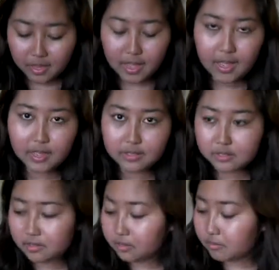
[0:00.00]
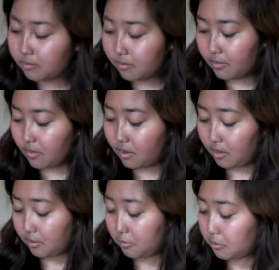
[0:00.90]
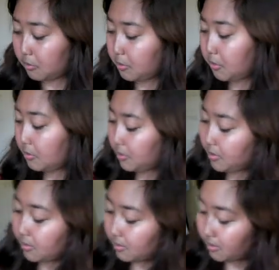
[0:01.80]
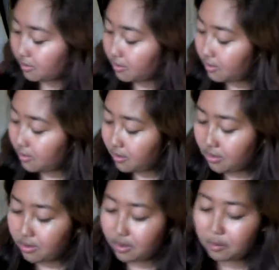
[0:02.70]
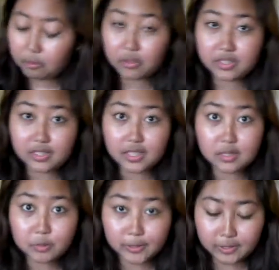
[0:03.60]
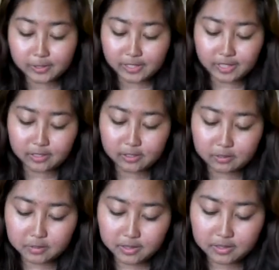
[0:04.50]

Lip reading: And I also bought a Princess Mononoke top.